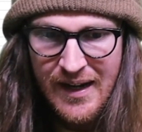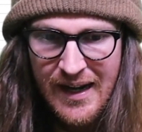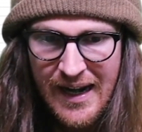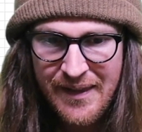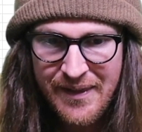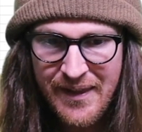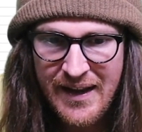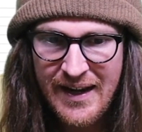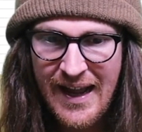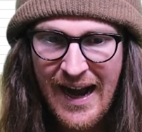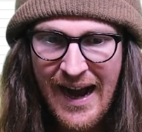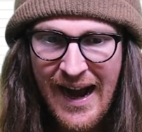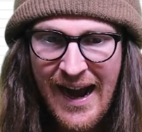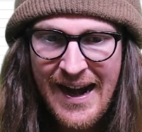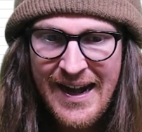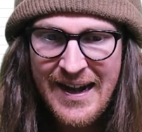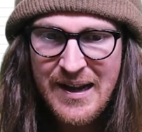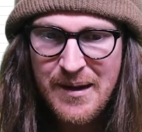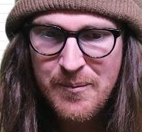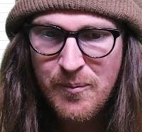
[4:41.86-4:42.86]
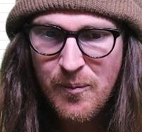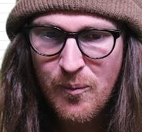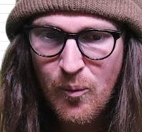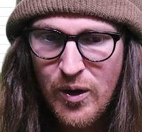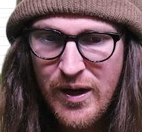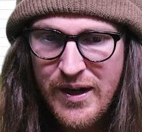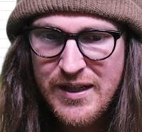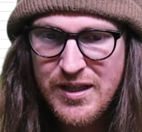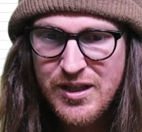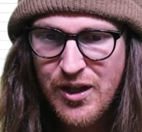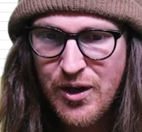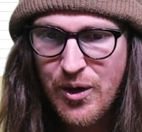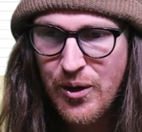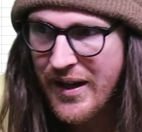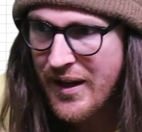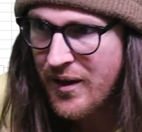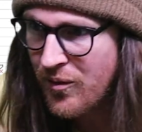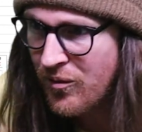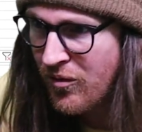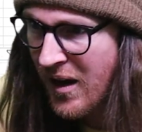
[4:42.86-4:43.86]
and then Item, we're gonna scoot
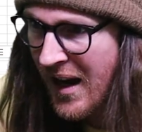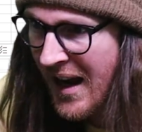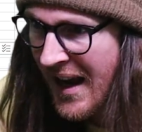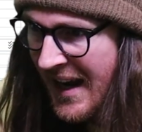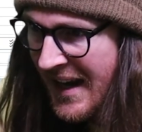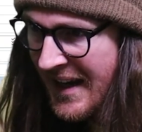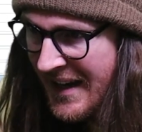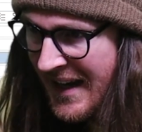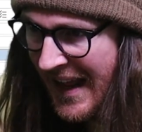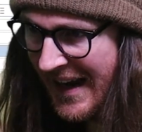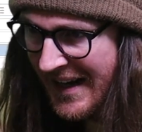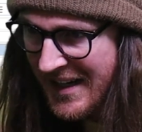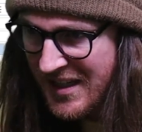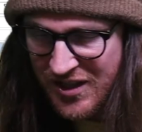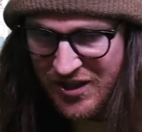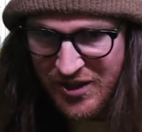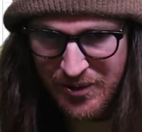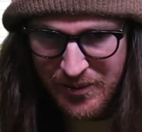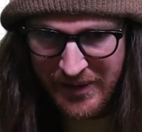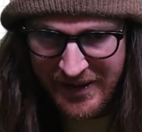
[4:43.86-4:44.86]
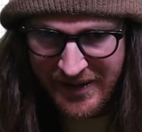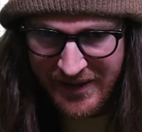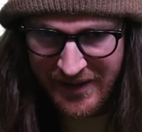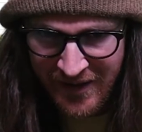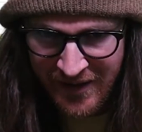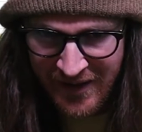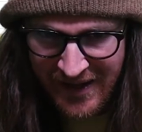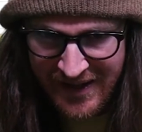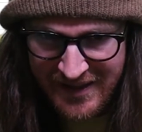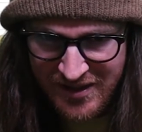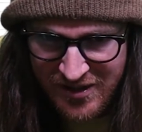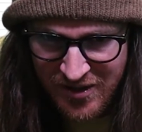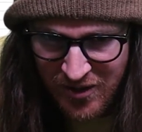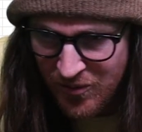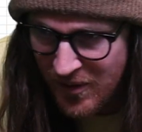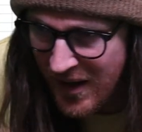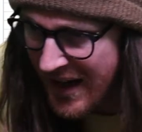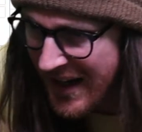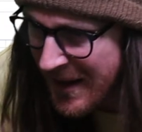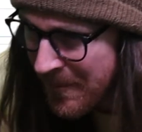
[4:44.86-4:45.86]
it right next to it, all right? So
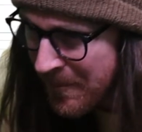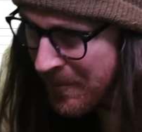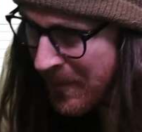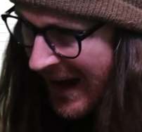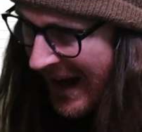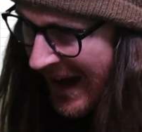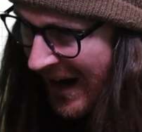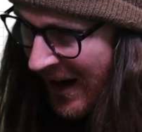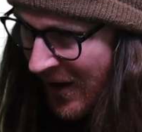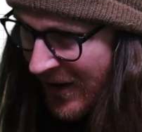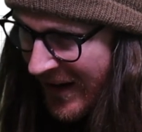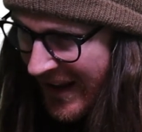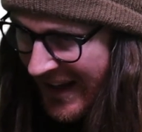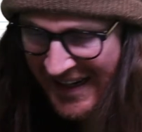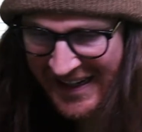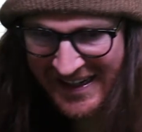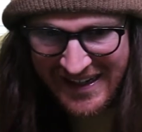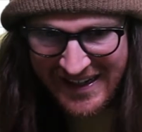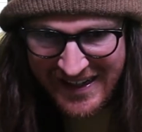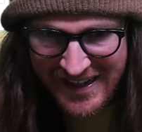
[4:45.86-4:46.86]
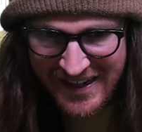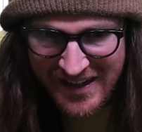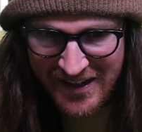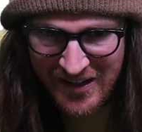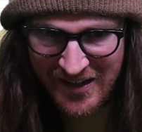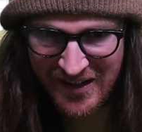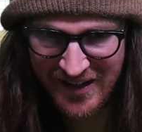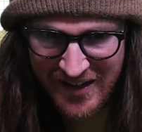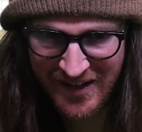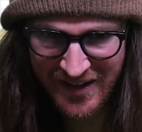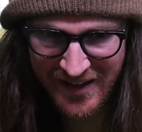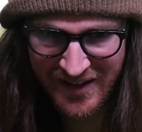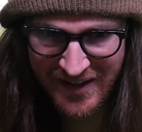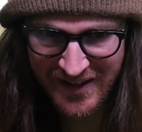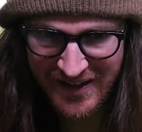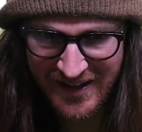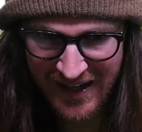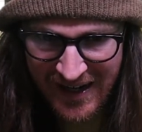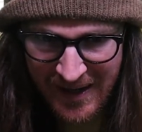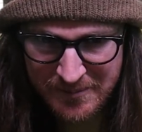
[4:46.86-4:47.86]
right about in here,
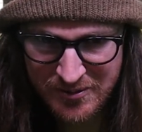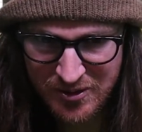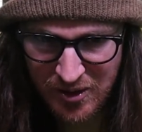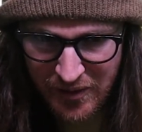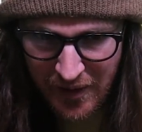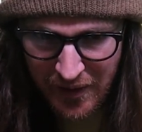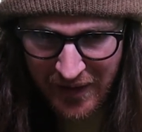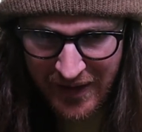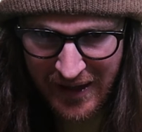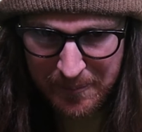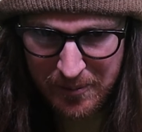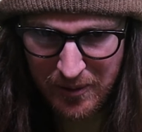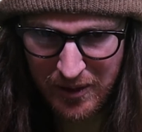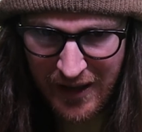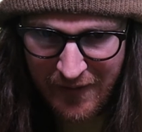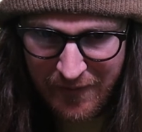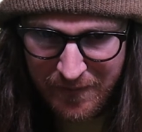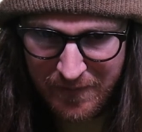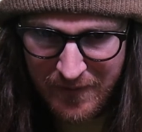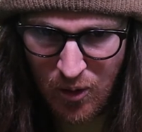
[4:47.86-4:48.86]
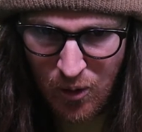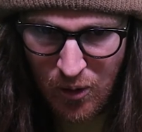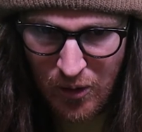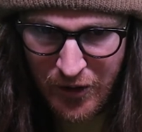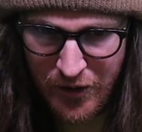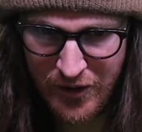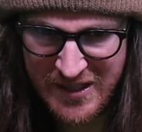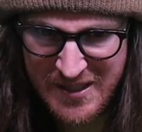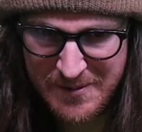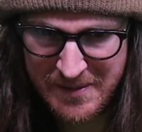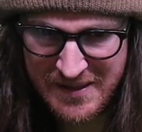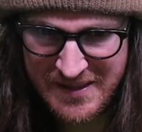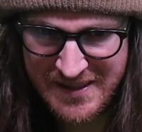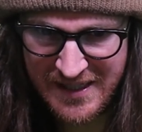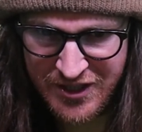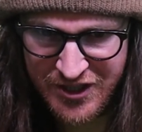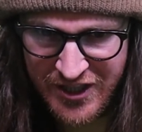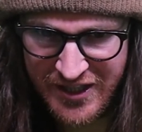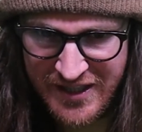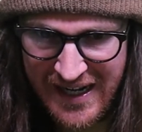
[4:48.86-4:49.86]
so that the upper left corner is
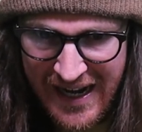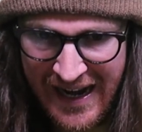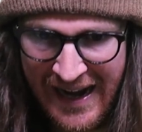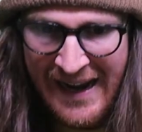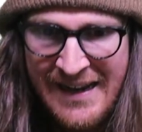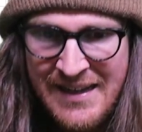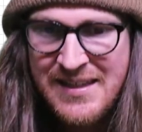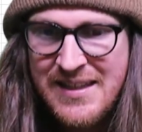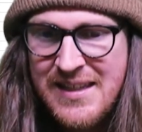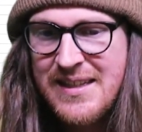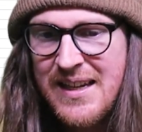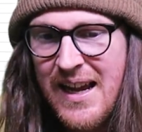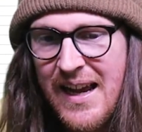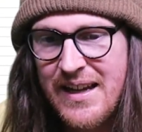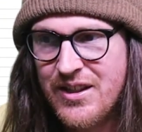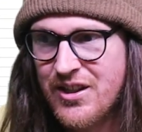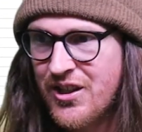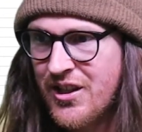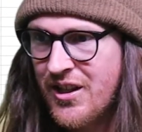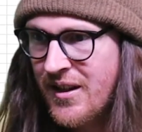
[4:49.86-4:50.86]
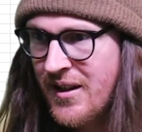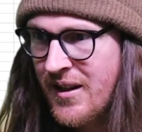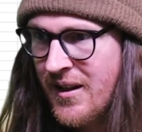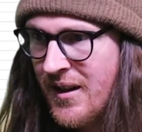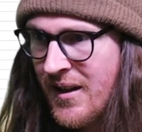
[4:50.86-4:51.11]
positioned as such.